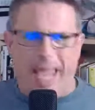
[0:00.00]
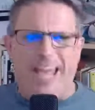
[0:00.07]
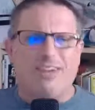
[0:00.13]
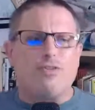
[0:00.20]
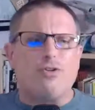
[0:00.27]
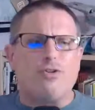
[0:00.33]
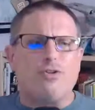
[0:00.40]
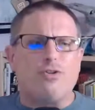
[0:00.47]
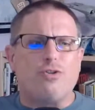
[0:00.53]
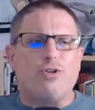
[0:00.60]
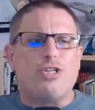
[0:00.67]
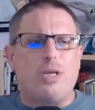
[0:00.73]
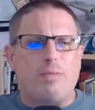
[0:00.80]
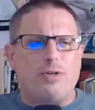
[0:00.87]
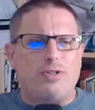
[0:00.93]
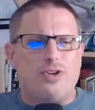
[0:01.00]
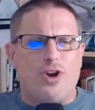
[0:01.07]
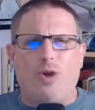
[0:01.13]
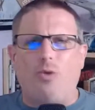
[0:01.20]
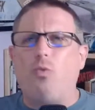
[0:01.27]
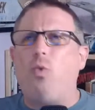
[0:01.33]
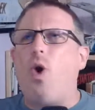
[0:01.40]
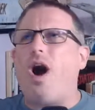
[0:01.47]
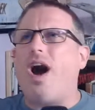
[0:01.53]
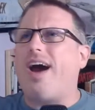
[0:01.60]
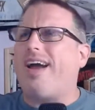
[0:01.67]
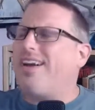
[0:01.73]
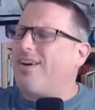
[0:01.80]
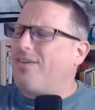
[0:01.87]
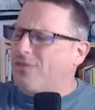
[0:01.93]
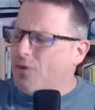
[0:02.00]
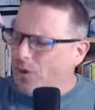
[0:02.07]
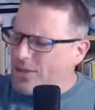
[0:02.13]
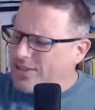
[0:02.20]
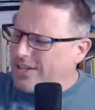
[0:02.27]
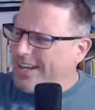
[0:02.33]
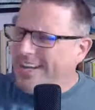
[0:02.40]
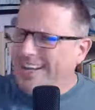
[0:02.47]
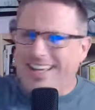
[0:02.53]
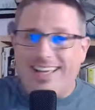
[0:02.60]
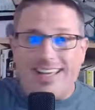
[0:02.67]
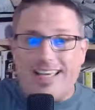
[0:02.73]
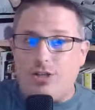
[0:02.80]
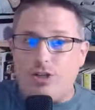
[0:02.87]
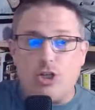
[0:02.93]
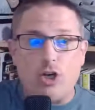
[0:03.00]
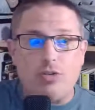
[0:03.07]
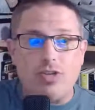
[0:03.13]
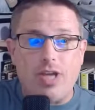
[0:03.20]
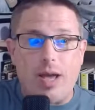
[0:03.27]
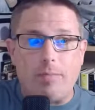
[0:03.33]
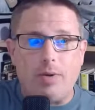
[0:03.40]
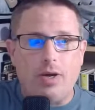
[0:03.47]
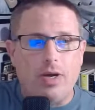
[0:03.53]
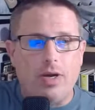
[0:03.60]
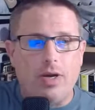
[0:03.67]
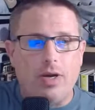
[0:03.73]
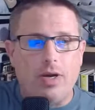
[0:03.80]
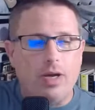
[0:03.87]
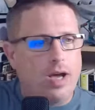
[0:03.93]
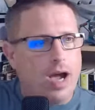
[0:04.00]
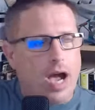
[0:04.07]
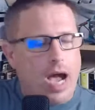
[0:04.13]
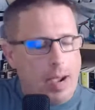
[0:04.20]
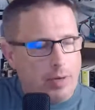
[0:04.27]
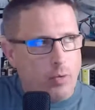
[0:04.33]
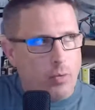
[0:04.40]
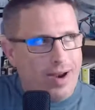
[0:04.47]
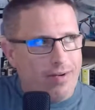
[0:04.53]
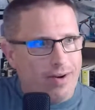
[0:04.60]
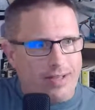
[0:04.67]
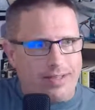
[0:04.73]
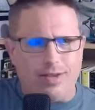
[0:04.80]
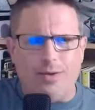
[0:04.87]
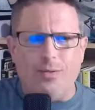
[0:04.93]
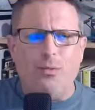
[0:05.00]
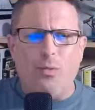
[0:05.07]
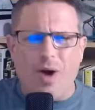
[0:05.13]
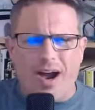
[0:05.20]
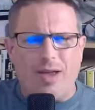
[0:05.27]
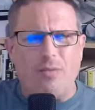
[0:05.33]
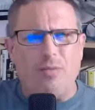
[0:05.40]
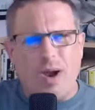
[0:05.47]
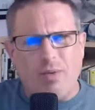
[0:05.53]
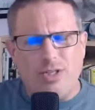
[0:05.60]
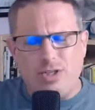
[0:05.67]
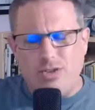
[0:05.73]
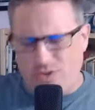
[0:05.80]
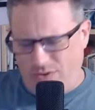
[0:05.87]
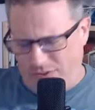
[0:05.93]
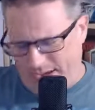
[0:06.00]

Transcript: And of course she puts it on. Why? Of course, it just shows up. I'm going to wear it. Why? Why would you do